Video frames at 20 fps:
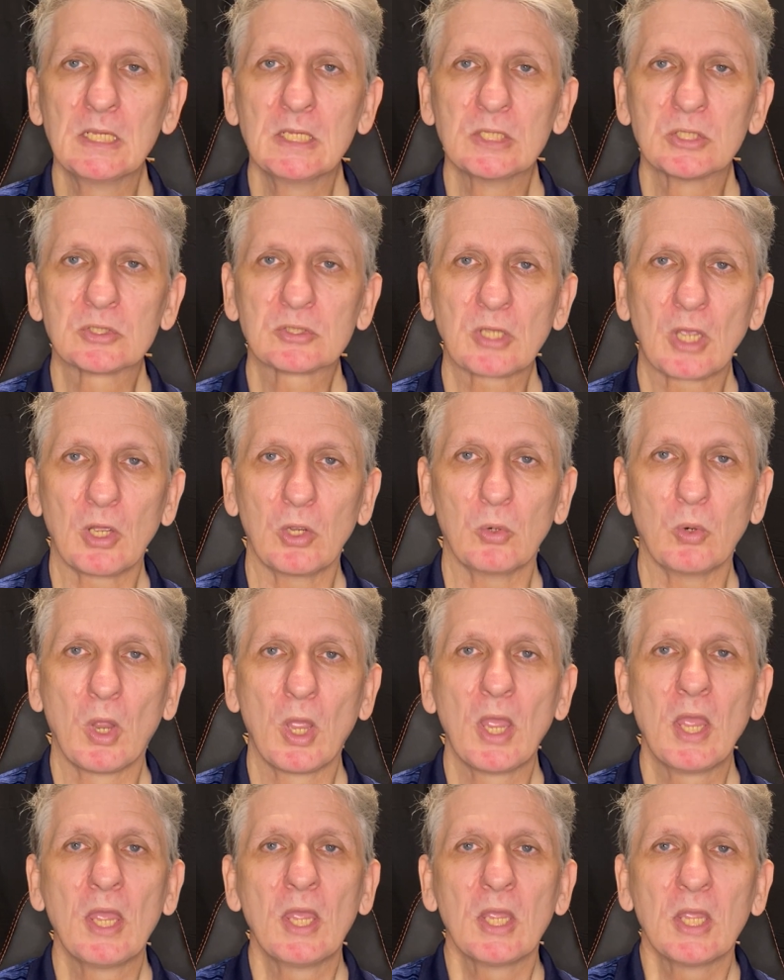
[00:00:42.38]
So,
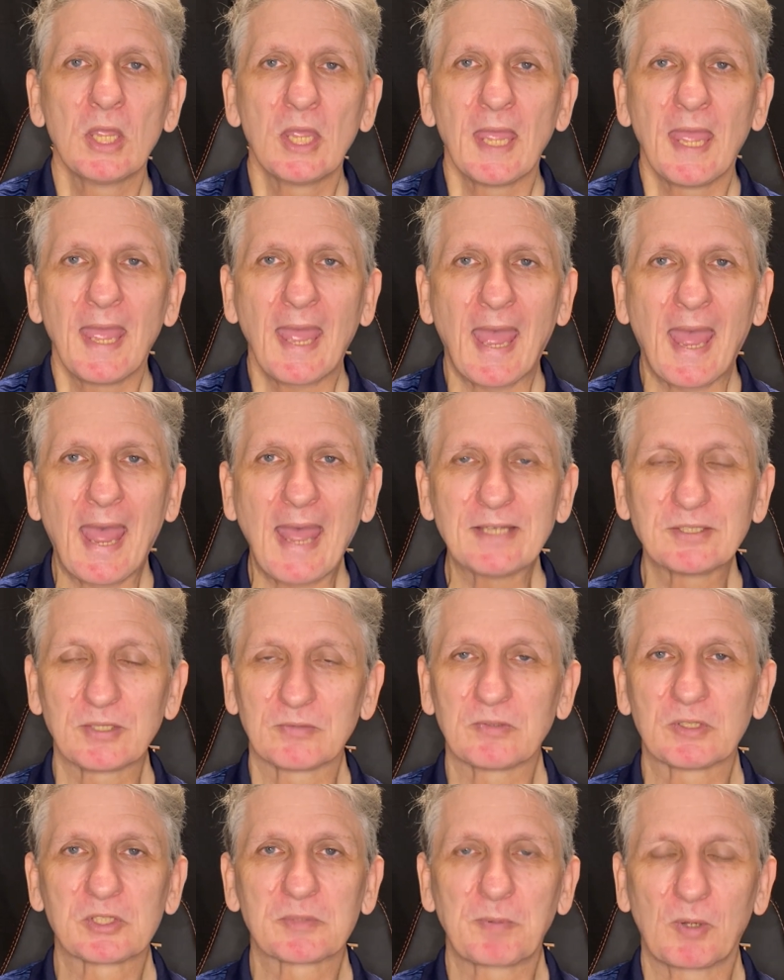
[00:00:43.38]
as a
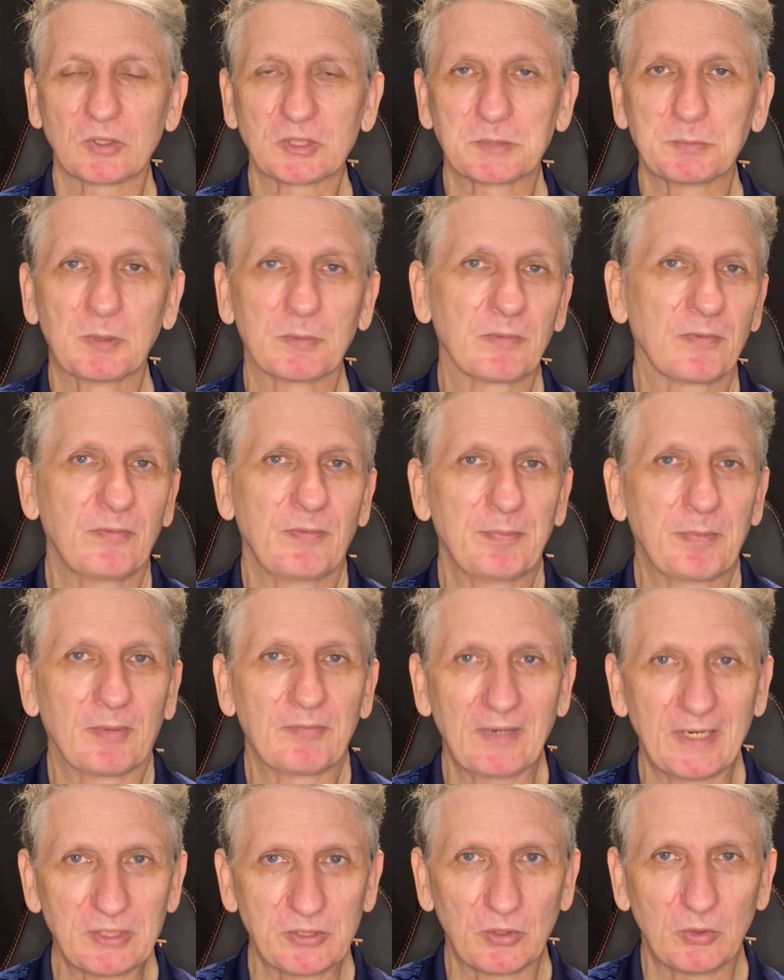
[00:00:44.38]
responsible
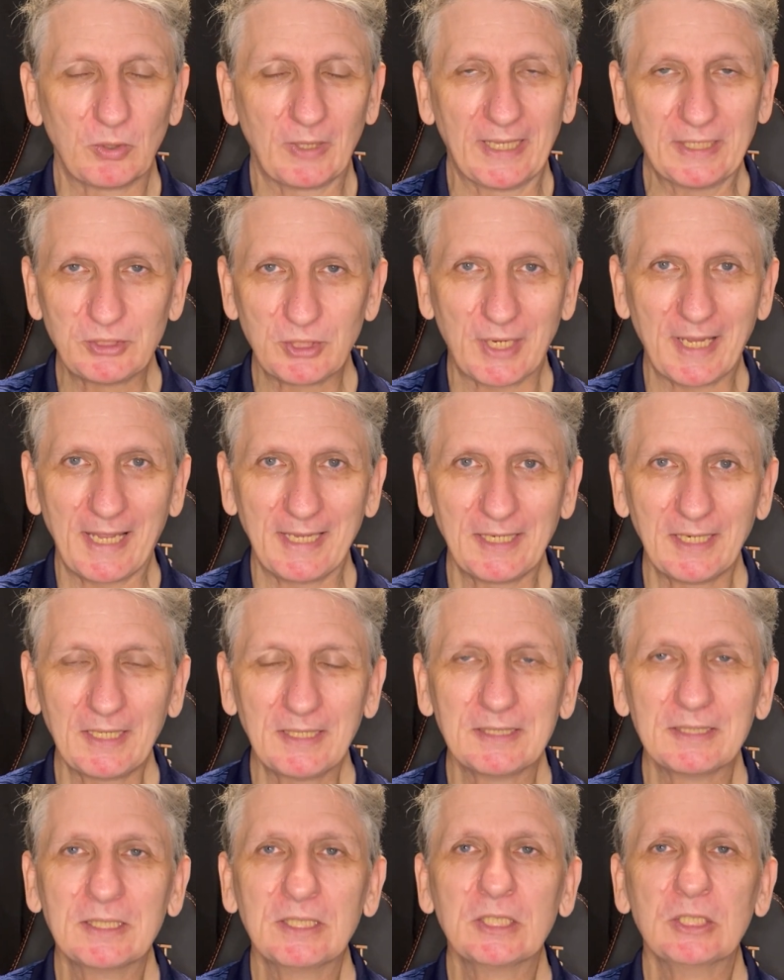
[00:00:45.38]
professional
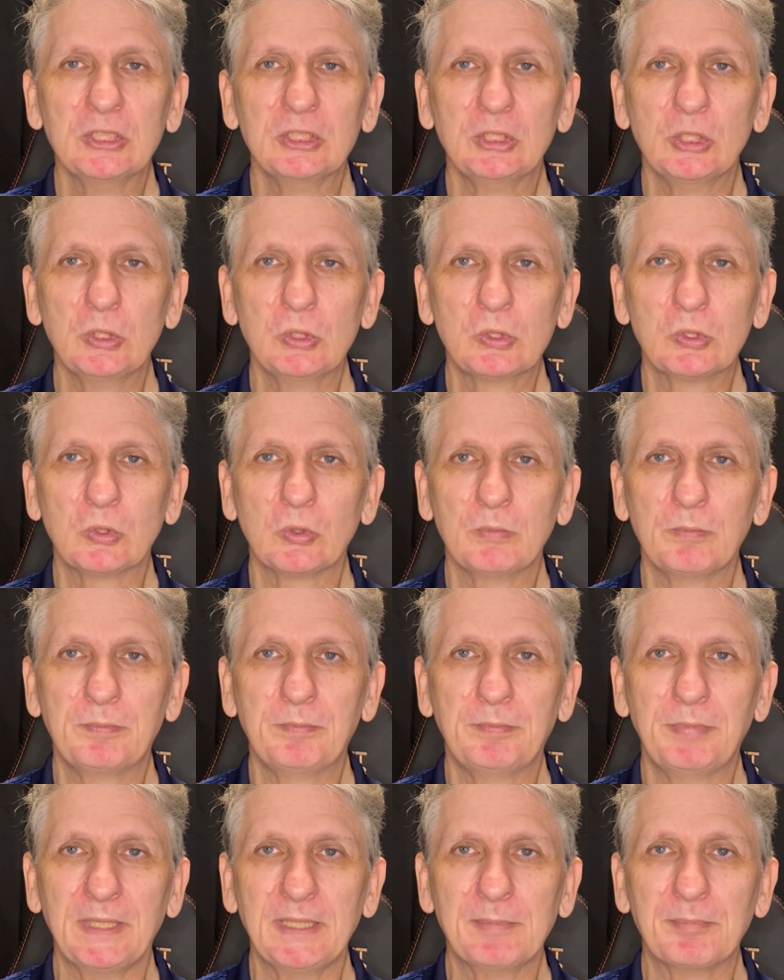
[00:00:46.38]
educator, you
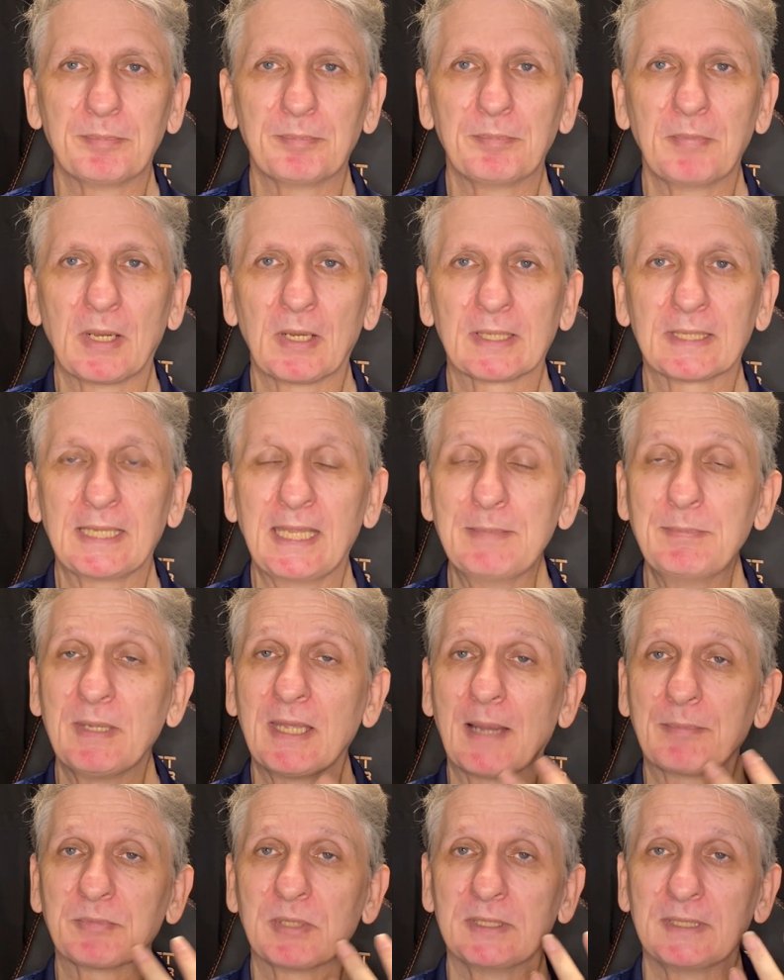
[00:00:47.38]
should be
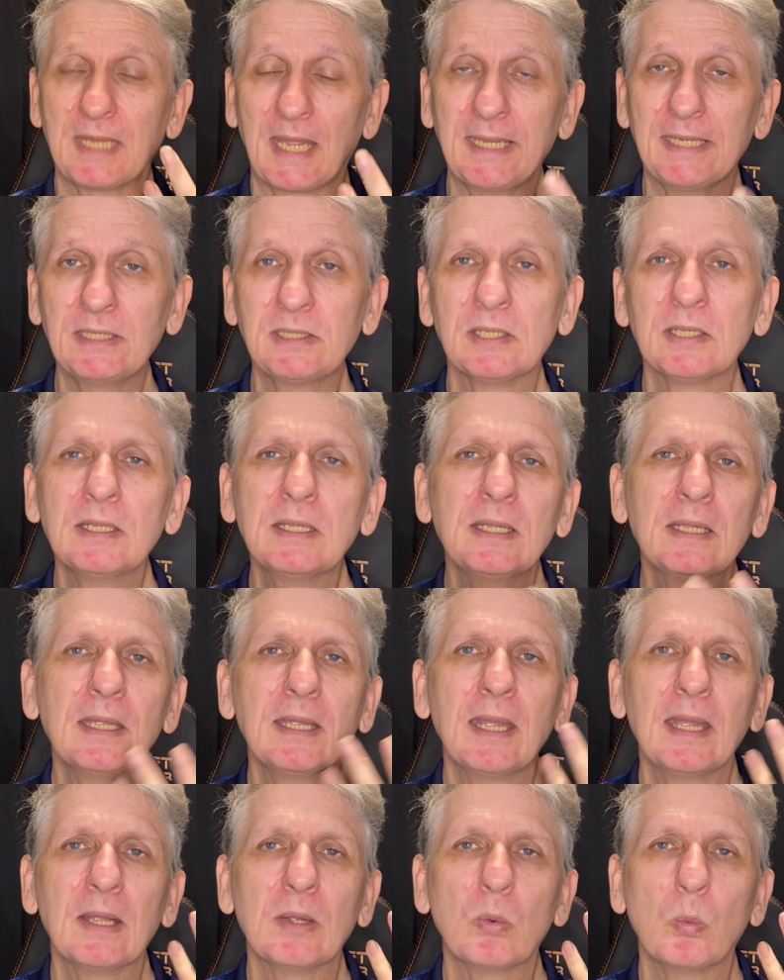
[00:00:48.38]
keeping up to date
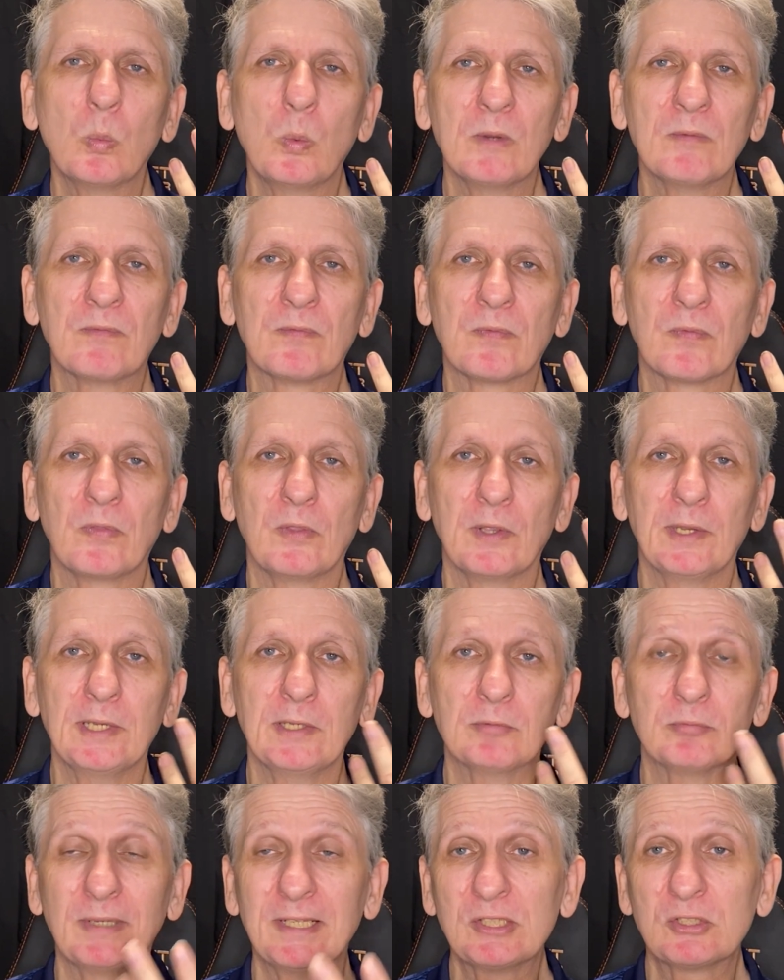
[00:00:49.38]
with
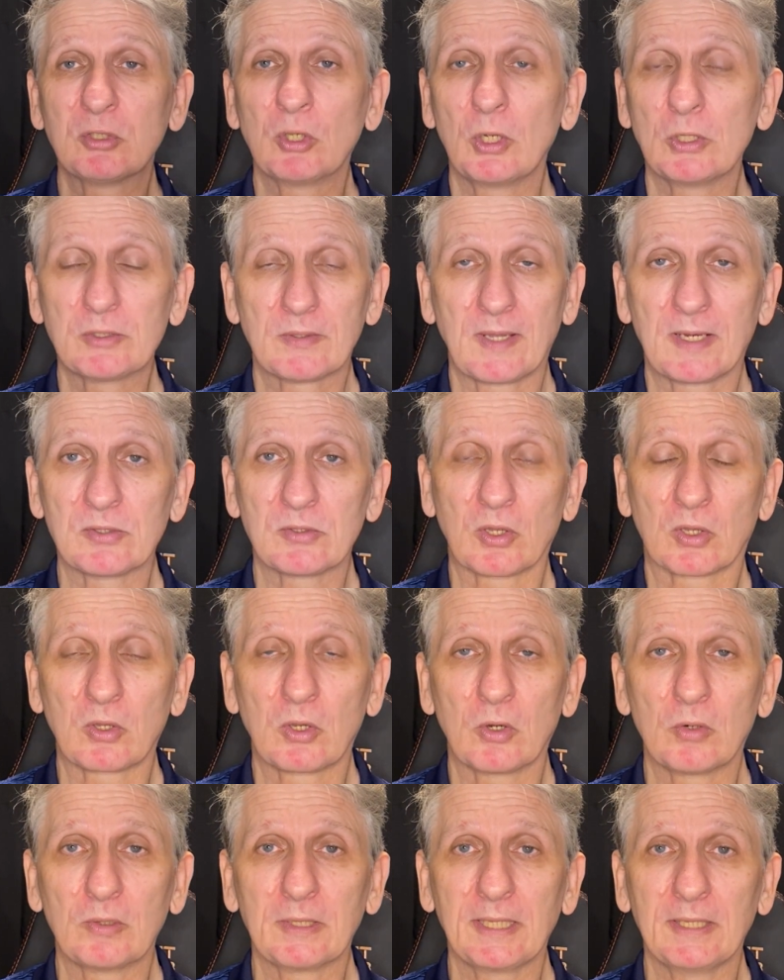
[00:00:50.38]
the research that is
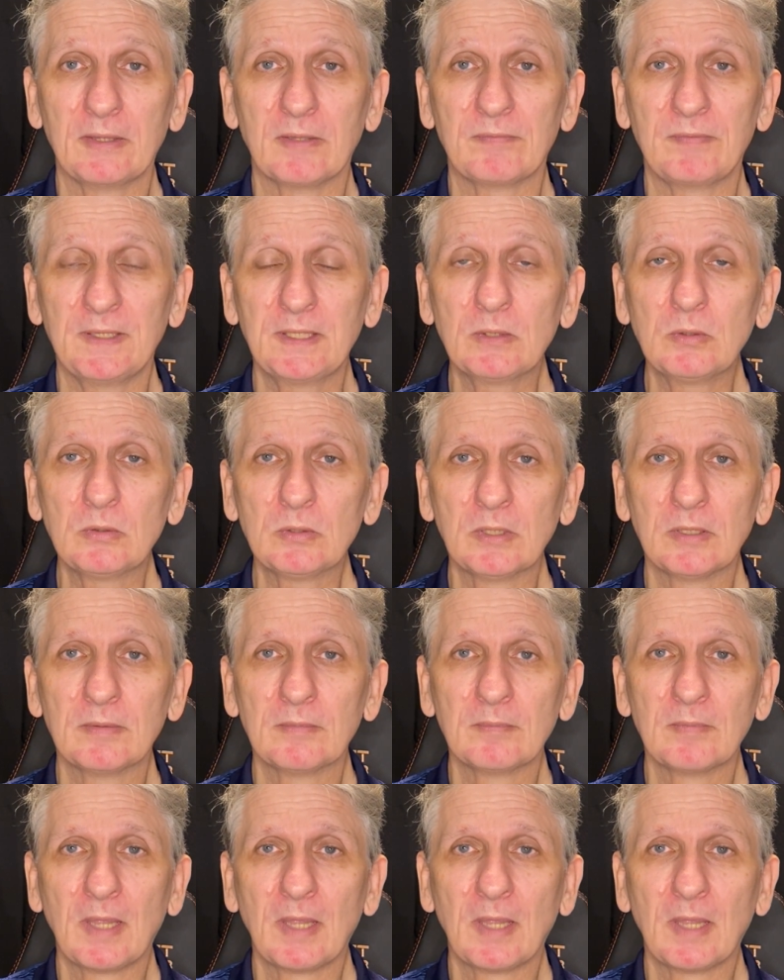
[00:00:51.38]
occurring in the field